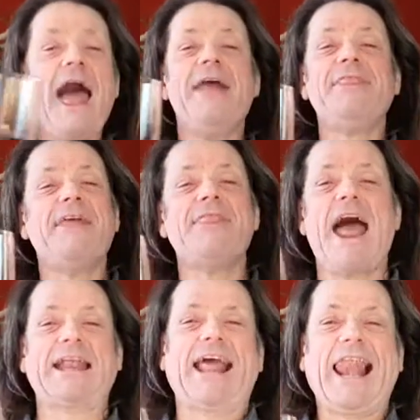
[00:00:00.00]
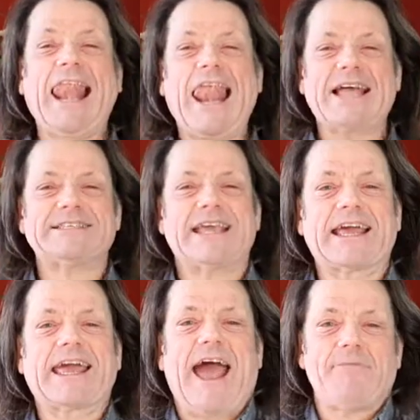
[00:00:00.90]
And then that
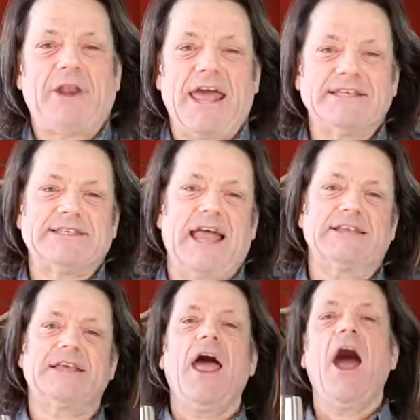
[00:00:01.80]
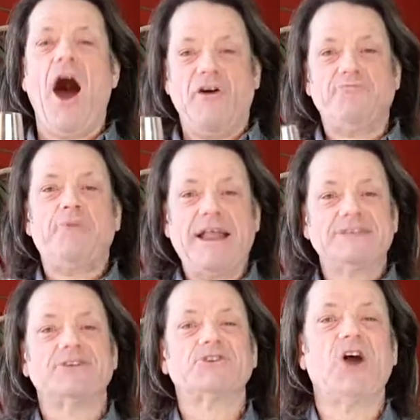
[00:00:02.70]
classic Cabernet scent of
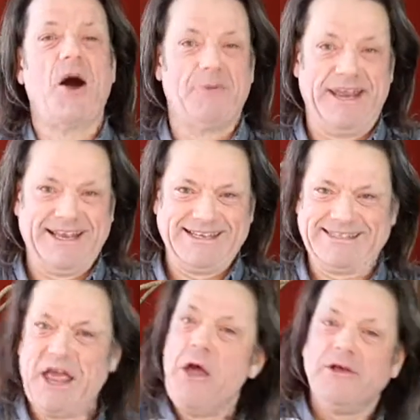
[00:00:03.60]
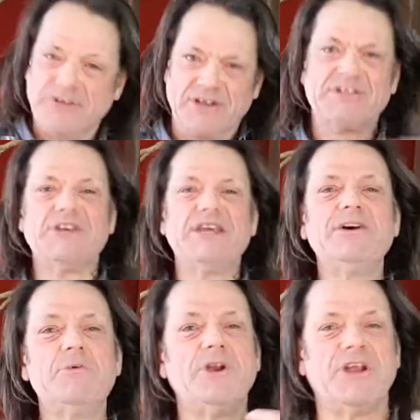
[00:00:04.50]
pencil sharpenings, sort of
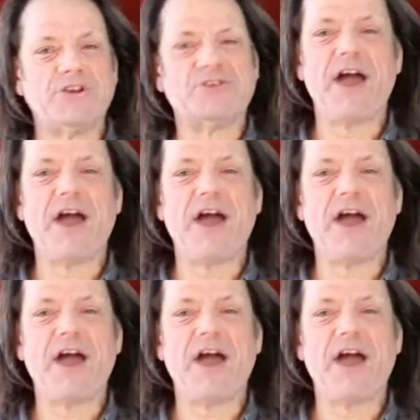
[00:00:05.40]
cedarwood and